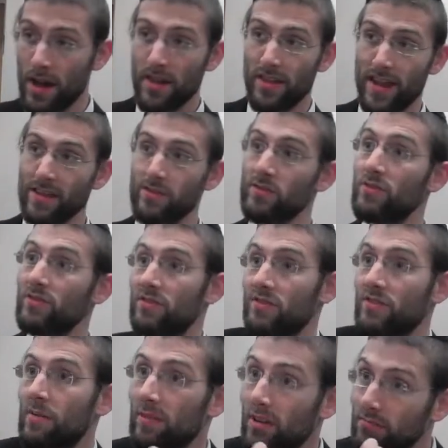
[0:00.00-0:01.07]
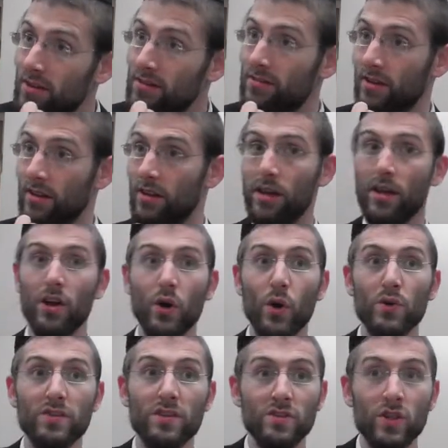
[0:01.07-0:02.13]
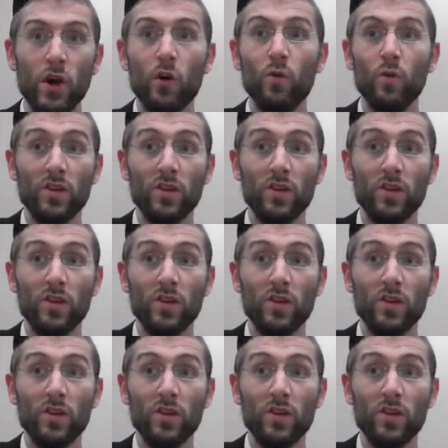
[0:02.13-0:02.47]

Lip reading: The answer is because there's something missing. Because there's no,